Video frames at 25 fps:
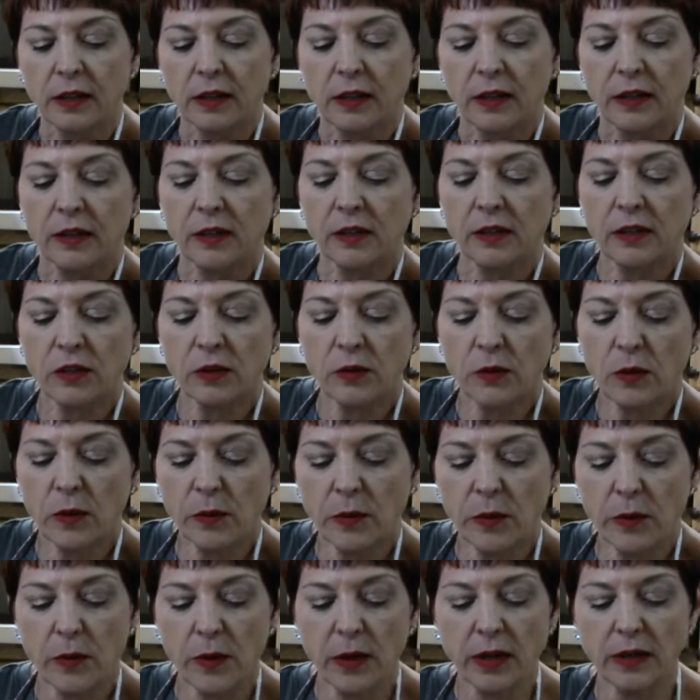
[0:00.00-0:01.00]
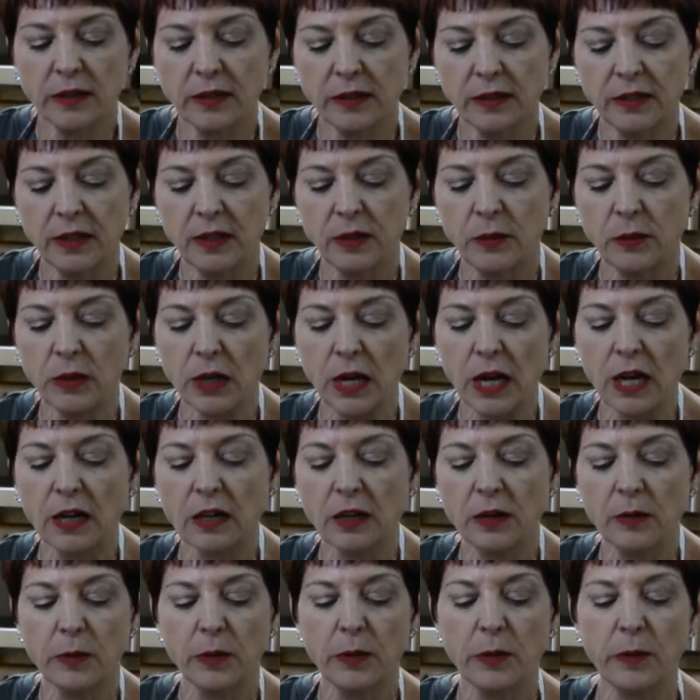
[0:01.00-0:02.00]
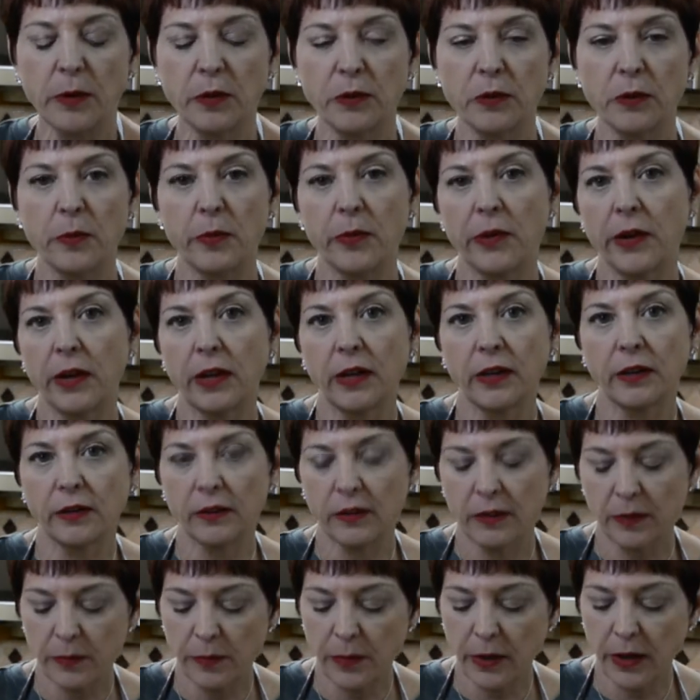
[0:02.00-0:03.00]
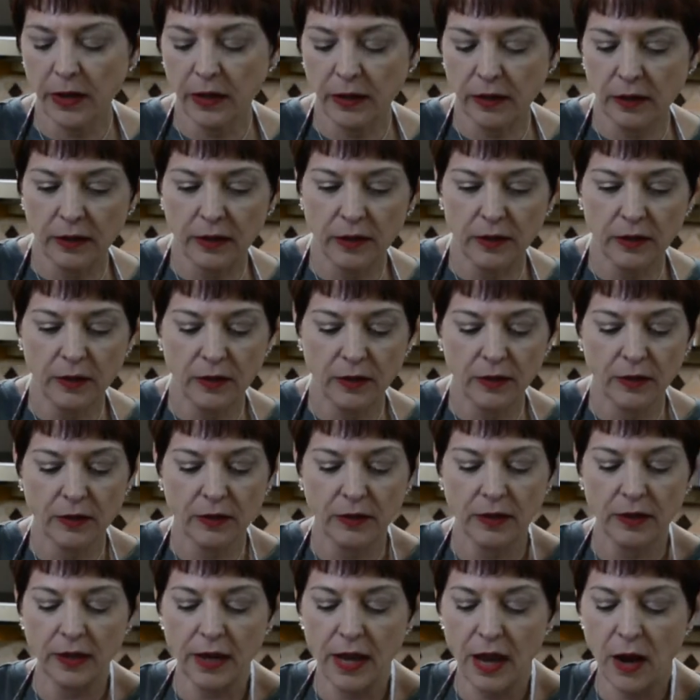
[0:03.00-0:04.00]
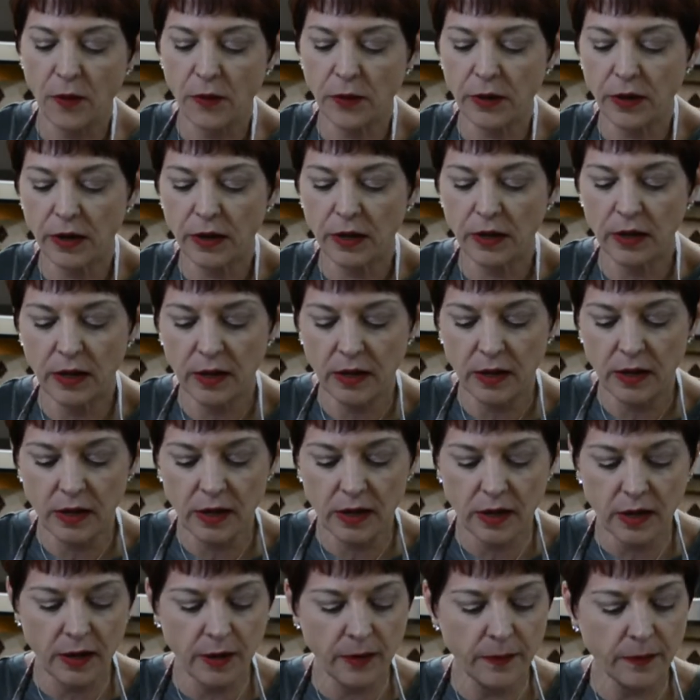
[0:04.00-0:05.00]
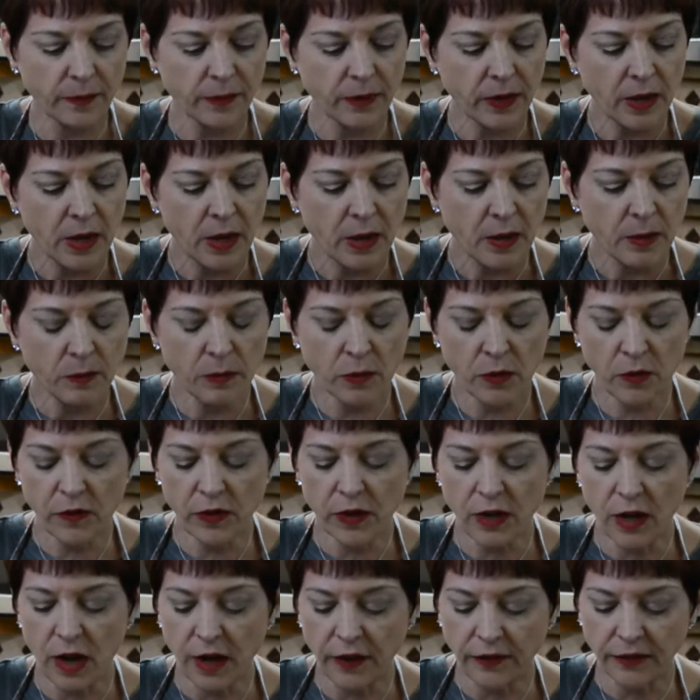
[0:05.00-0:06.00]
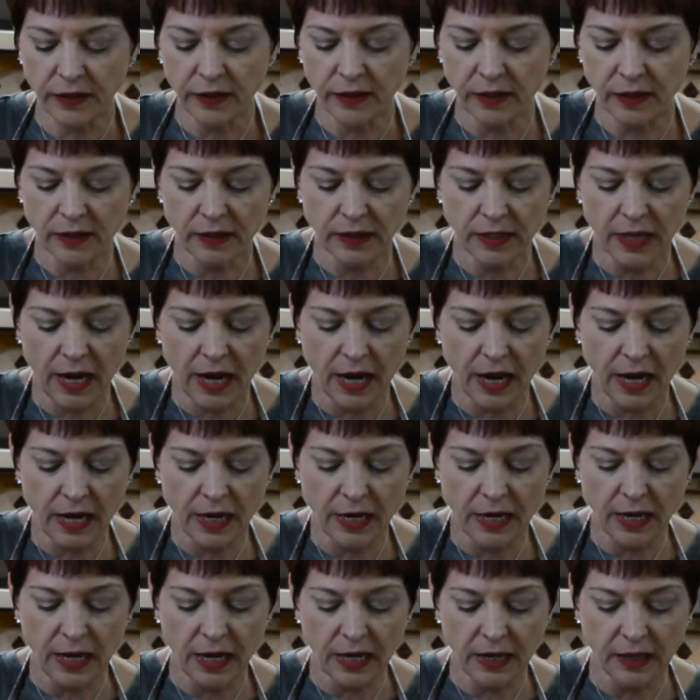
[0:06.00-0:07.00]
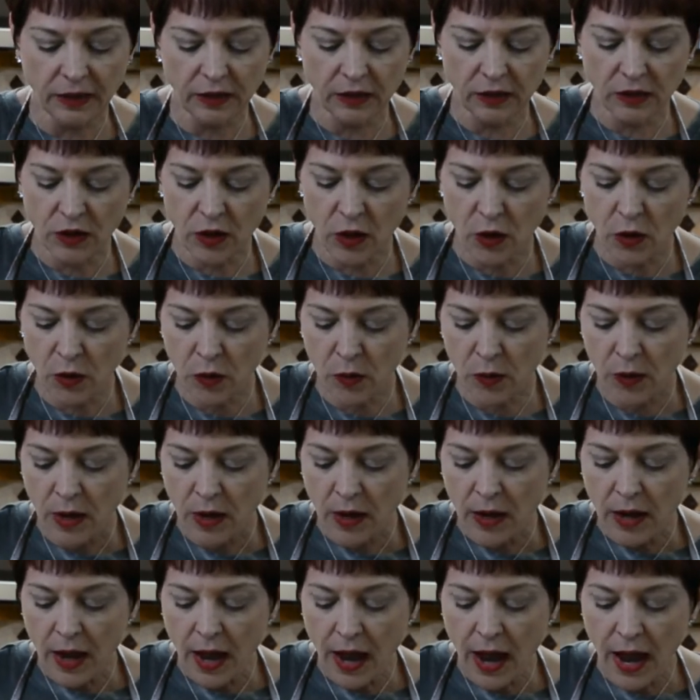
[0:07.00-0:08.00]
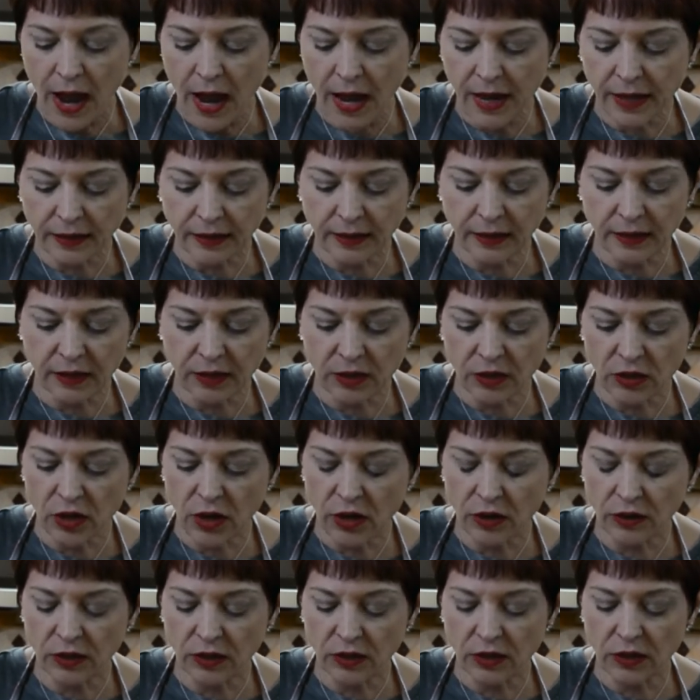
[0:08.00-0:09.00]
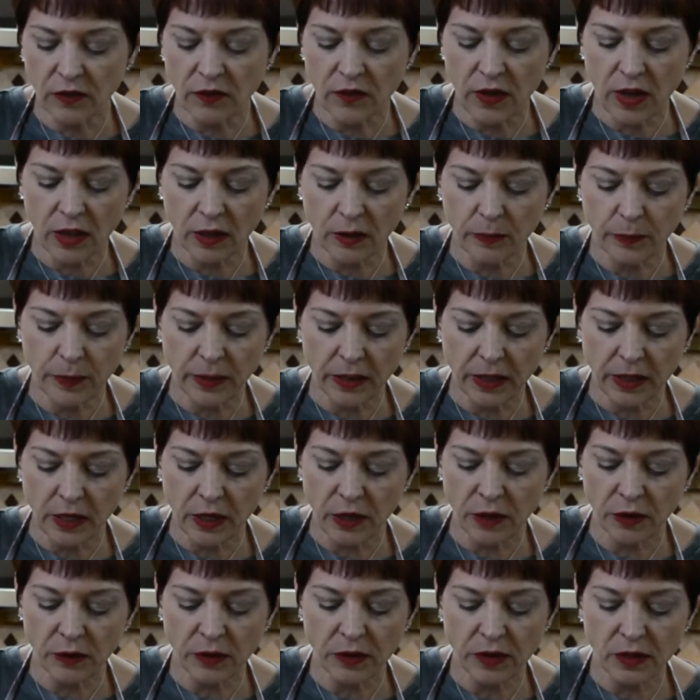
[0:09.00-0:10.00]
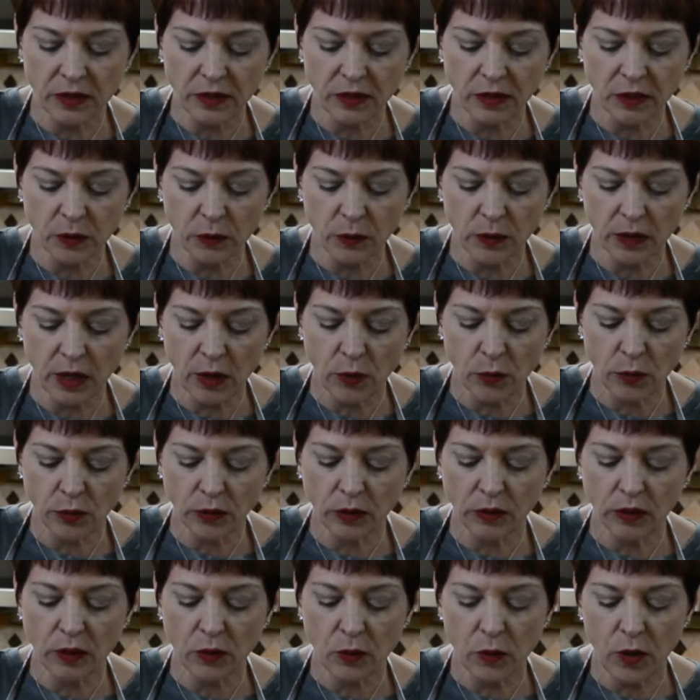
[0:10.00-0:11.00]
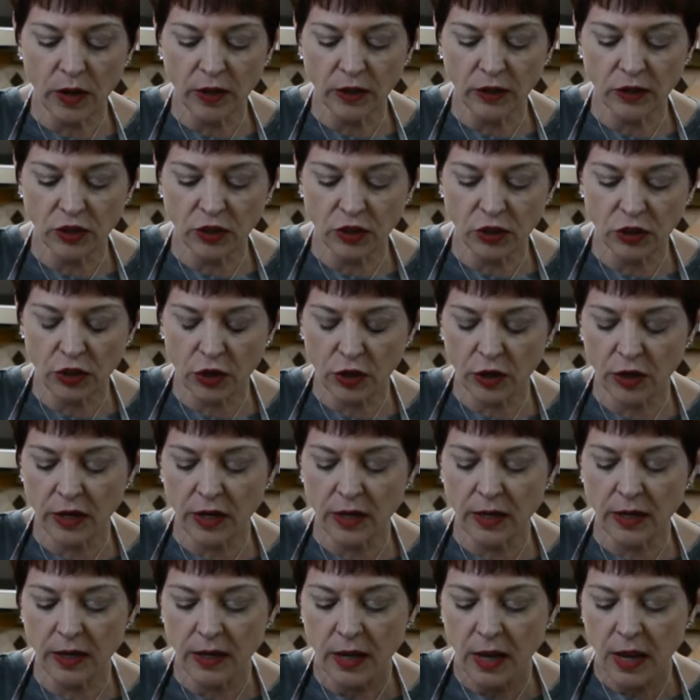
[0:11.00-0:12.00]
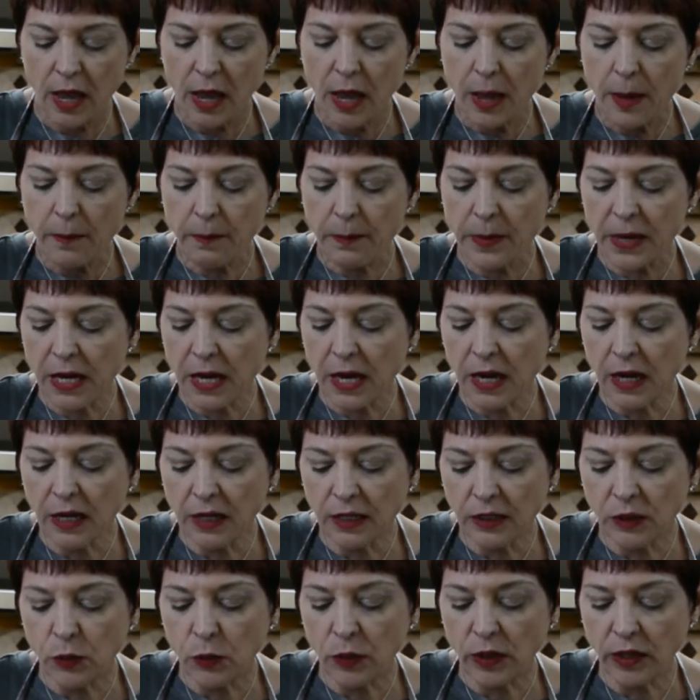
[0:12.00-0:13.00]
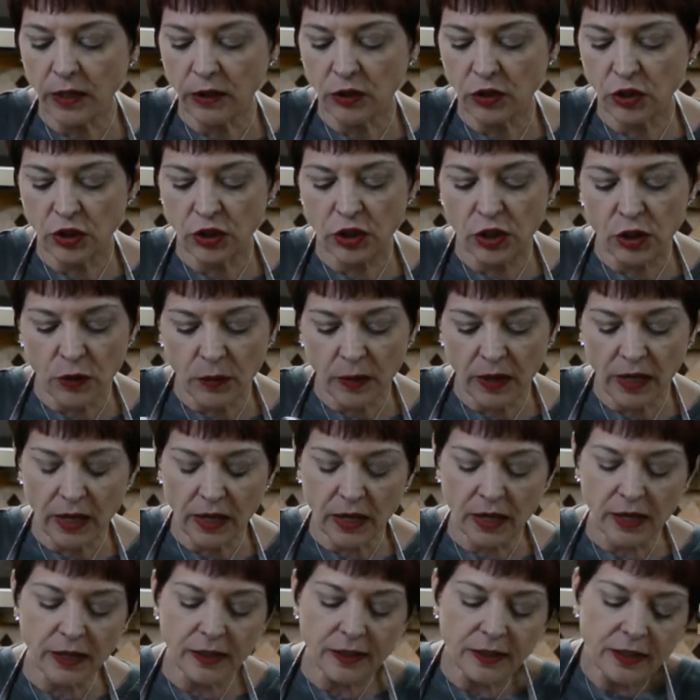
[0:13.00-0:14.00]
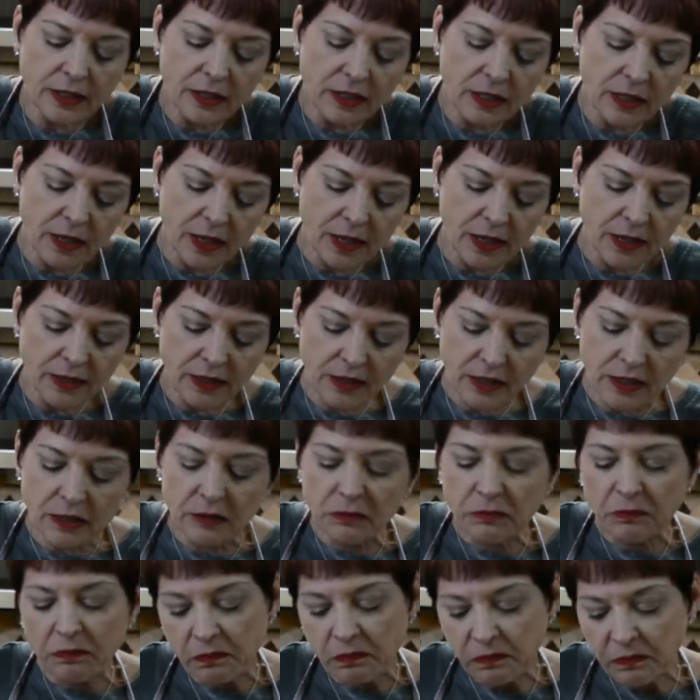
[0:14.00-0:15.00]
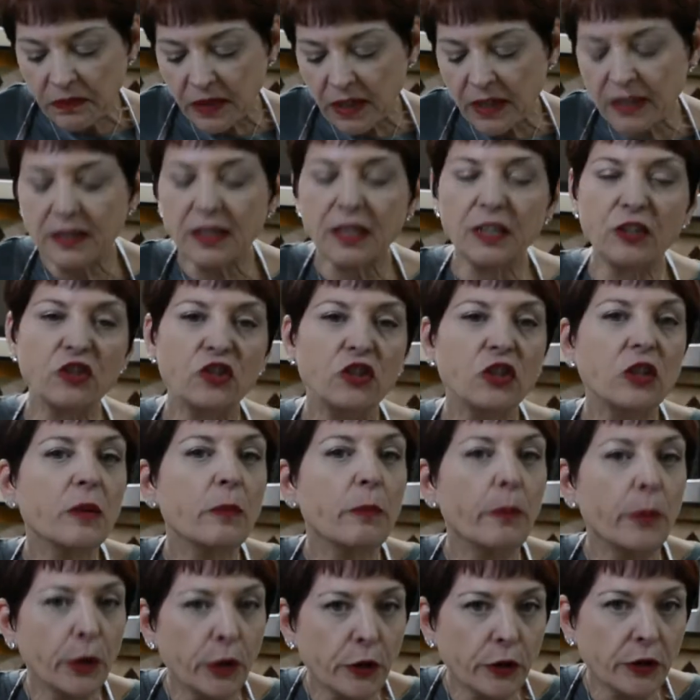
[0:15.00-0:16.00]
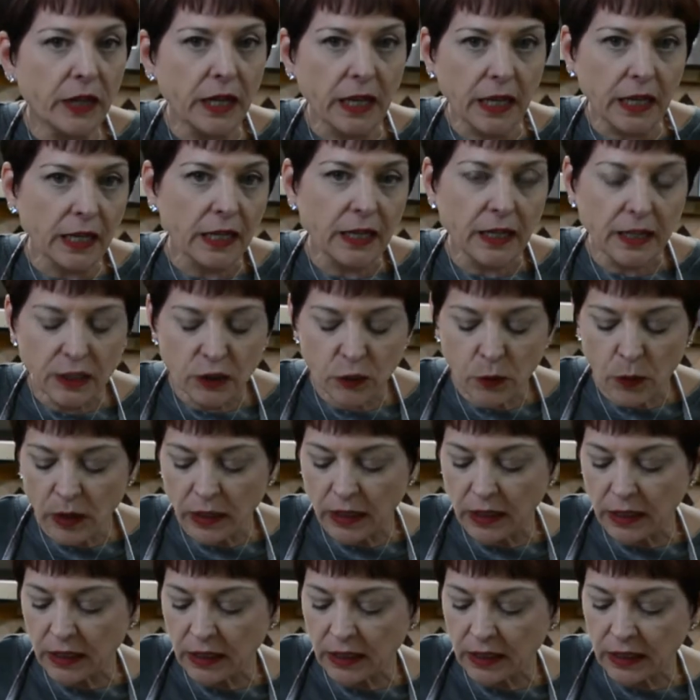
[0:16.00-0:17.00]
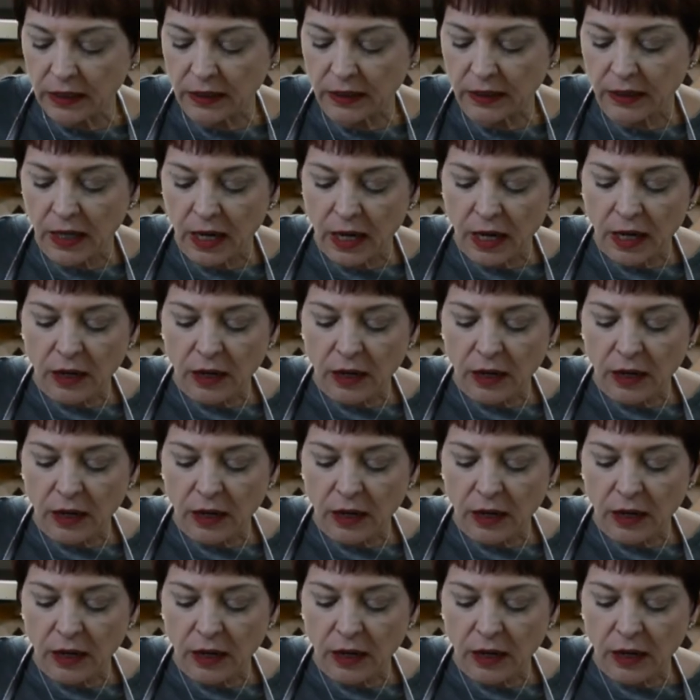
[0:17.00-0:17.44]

This is what we want to see. We're not going to promote the brand, but now we're going to move it off to the side. And so as it starts developing here, this is when I really want to stir it, because what it's doing is it's essentially burning is what it is.